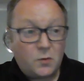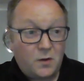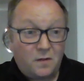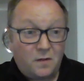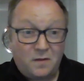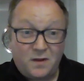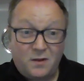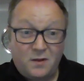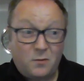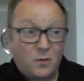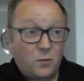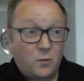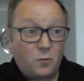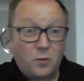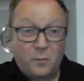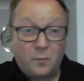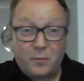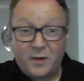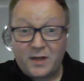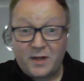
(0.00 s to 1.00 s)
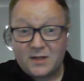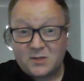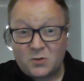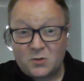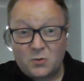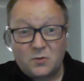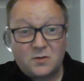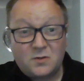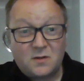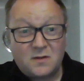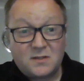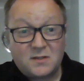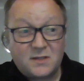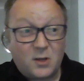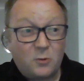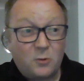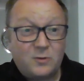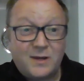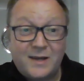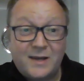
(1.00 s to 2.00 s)
And I think with all the players going to the
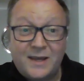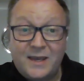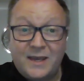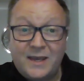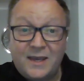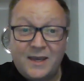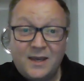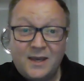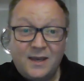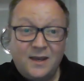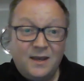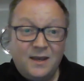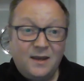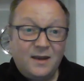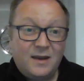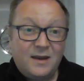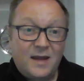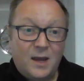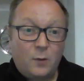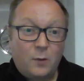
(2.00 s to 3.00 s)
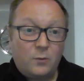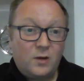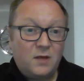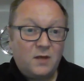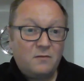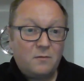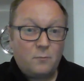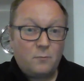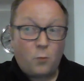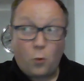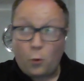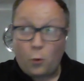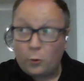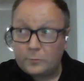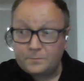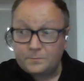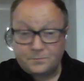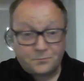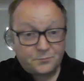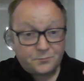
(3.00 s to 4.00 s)
Saudi League now, and even more